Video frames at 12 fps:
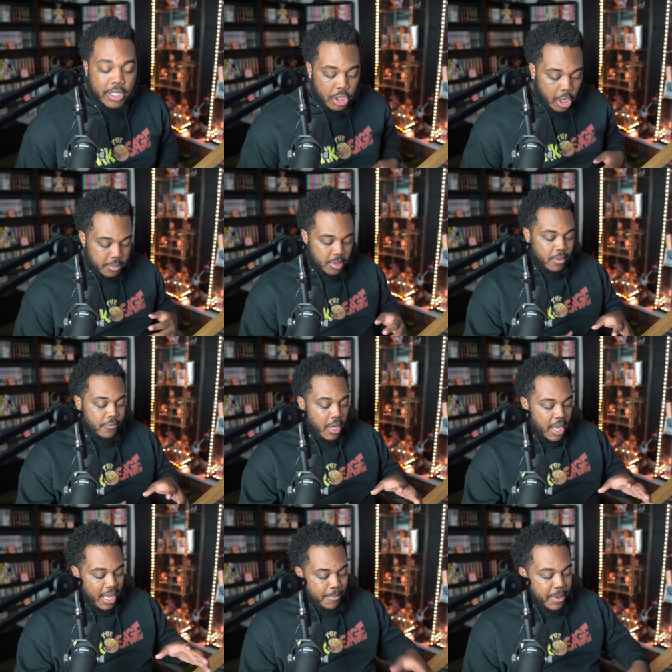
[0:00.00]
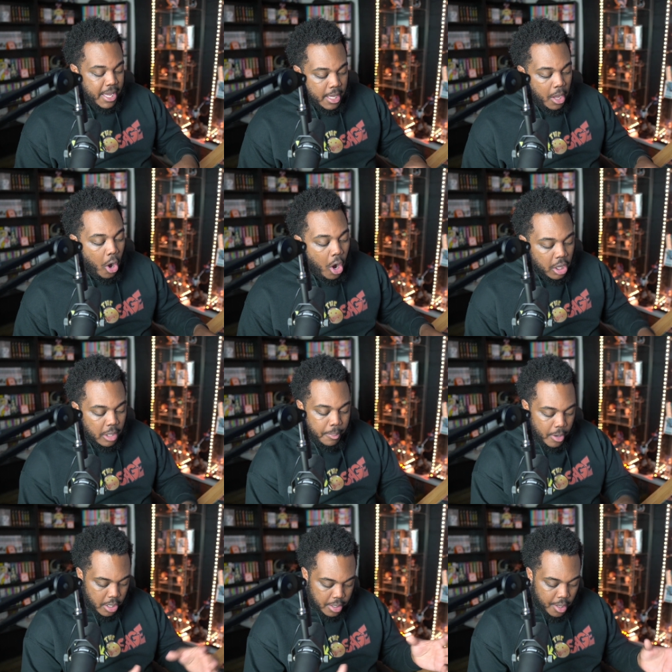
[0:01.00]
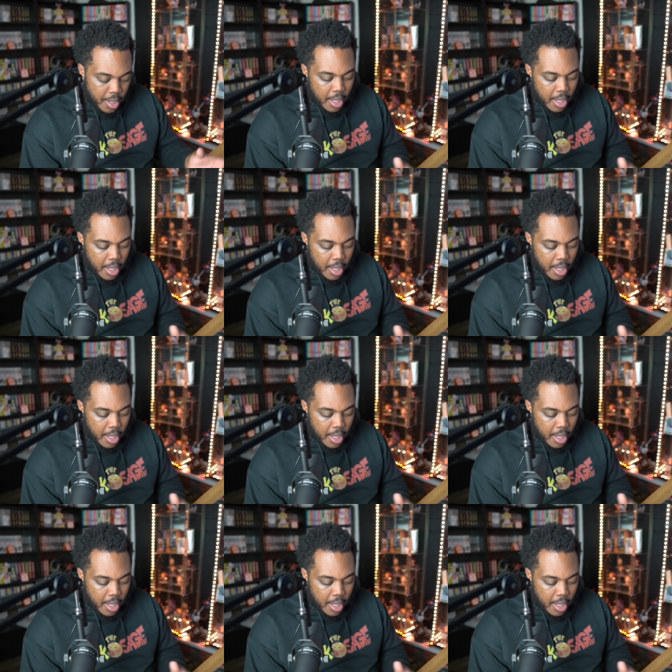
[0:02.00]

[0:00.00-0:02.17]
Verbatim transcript: terms of it being all a part